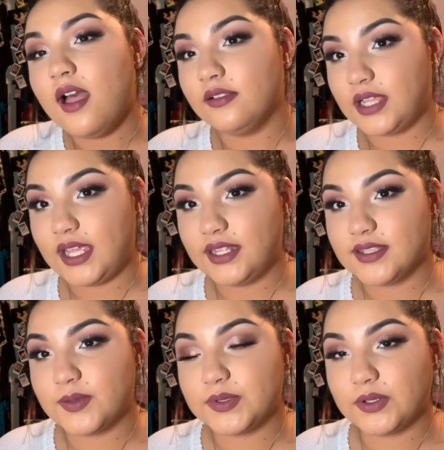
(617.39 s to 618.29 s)
Like and
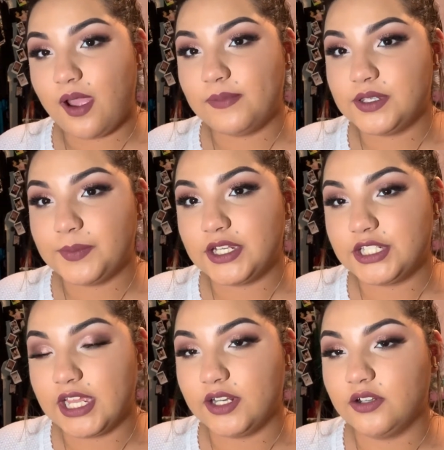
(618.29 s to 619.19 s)
subscribe to my
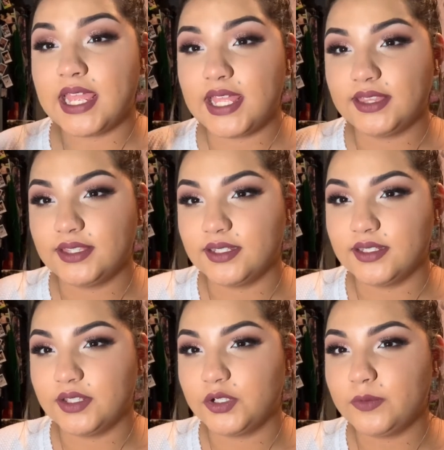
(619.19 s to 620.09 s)
channel. Hit the
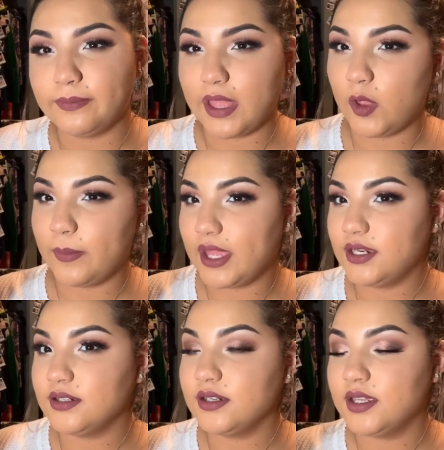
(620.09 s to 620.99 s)
little bell
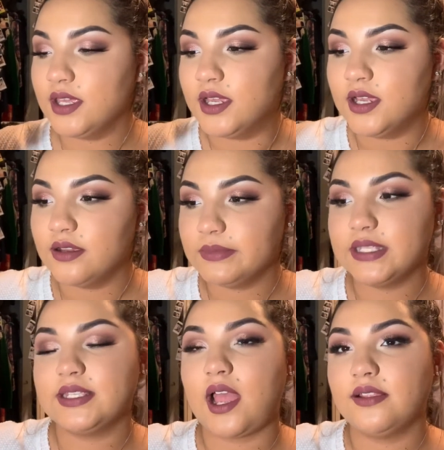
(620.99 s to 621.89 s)
button
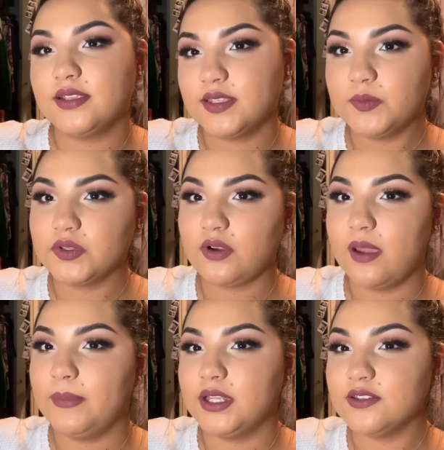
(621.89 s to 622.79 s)
beside the
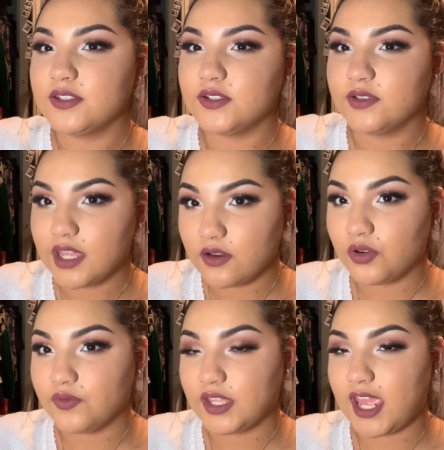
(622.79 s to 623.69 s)
subscribe button so you get
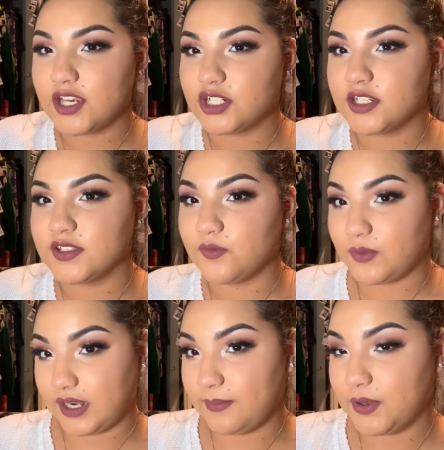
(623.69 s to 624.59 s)
notifications of
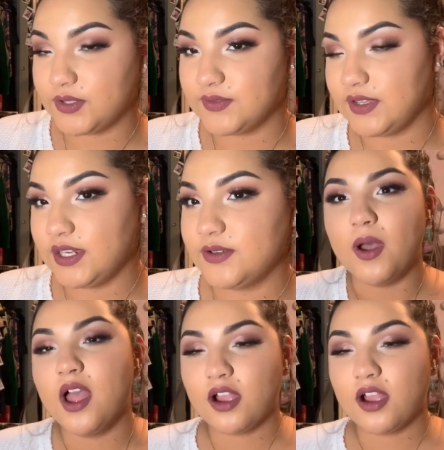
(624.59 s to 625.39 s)
when I post videos.